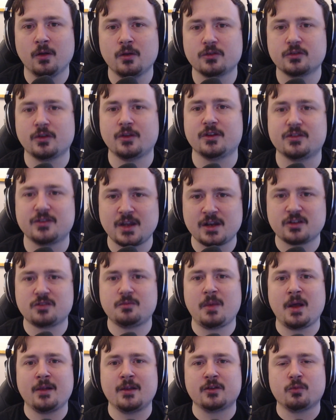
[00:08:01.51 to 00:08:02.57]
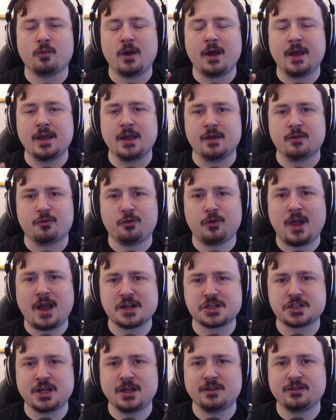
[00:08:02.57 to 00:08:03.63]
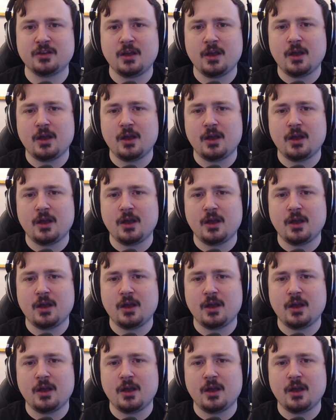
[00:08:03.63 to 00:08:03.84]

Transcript: So the sense spell is where it flashes,